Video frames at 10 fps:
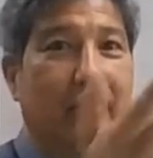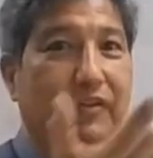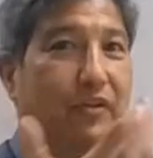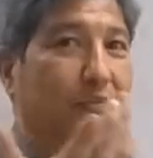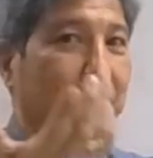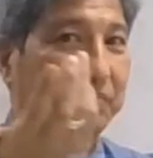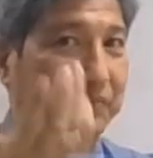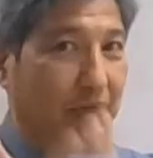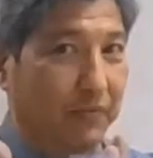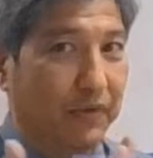so I've
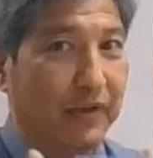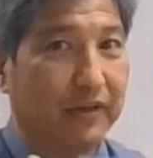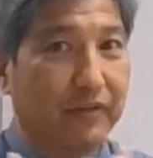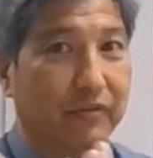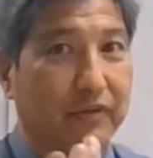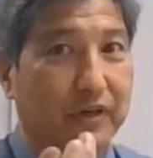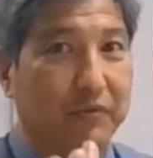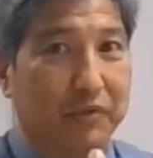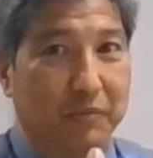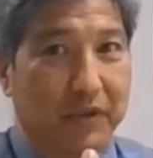got 1 egg and 3
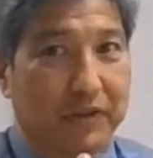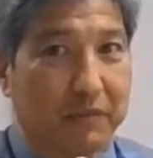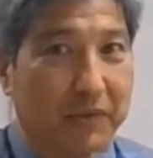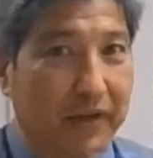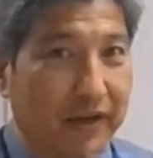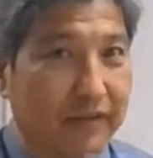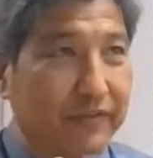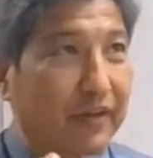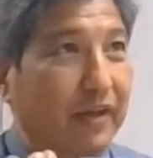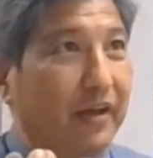cups of milk in my hands.